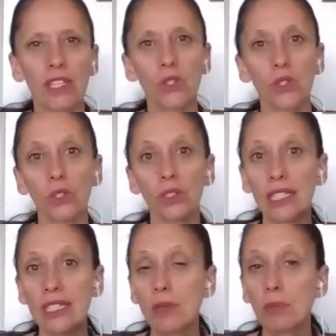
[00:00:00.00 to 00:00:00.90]
So you'll
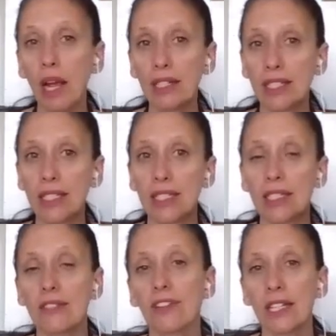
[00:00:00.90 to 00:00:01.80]
need to practice the
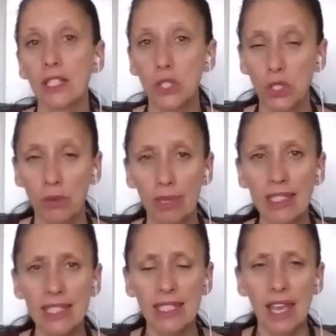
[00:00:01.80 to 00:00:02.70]
divine
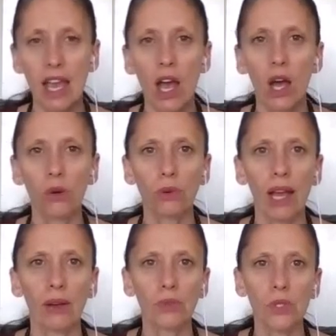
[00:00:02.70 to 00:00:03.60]
discernment
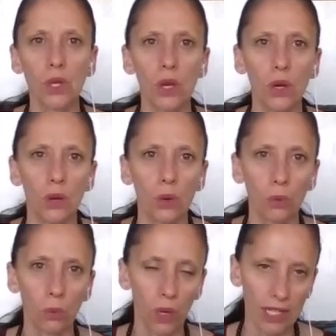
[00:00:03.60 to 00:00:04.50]
around
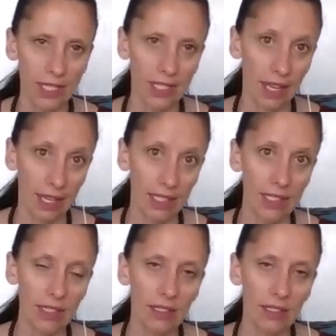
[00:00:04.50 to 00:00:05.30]
what is guided,